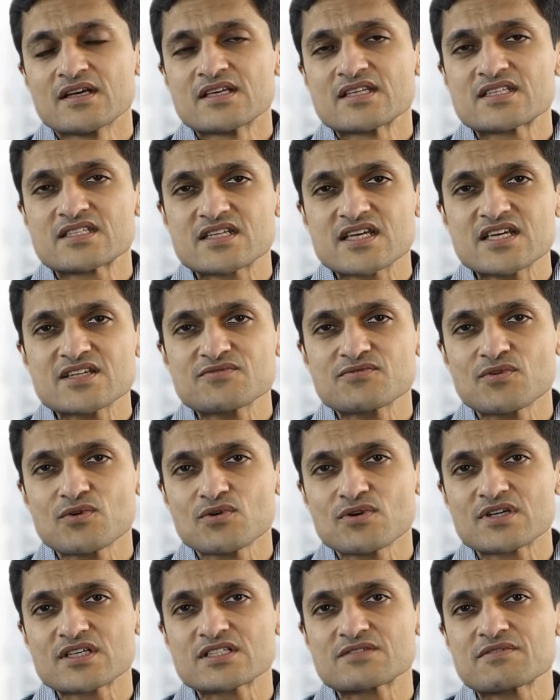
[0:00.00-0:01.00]
Stage
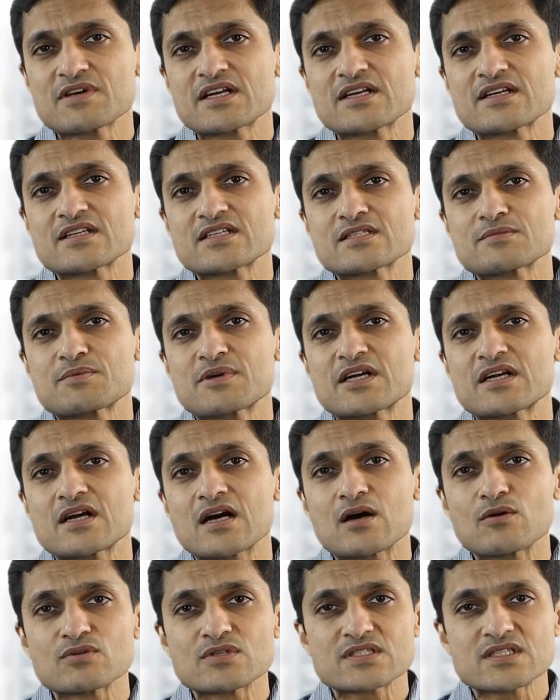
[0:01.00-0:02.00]
4 is when it has spread
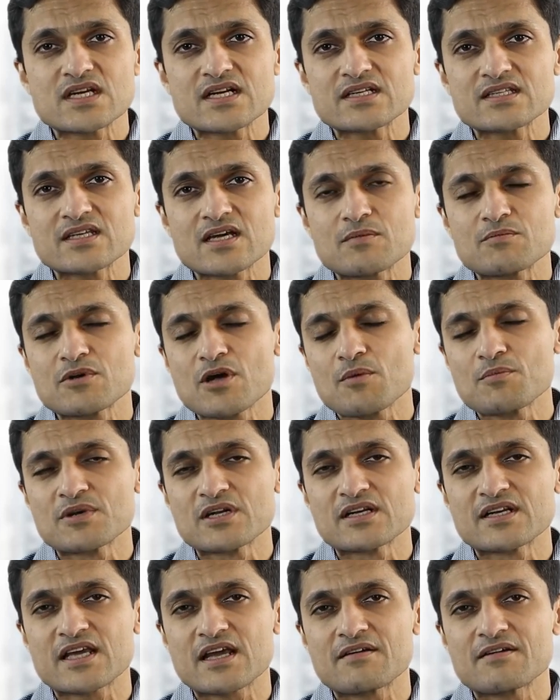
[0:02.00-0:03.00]
outside the
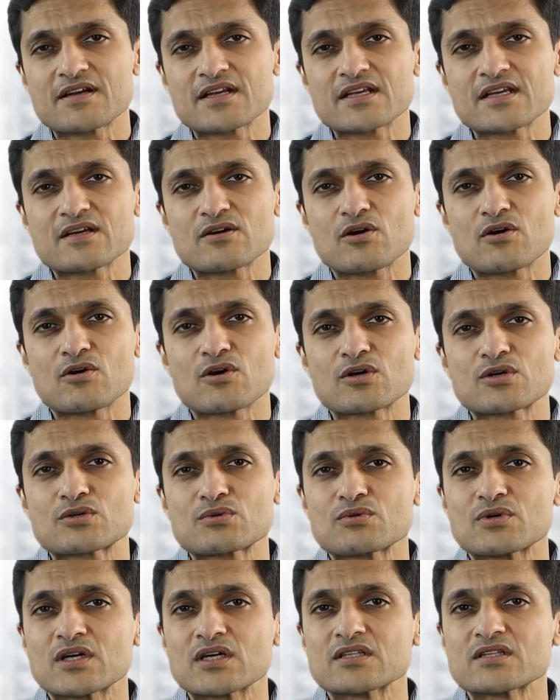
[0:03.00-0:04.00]
abdominal cavity or to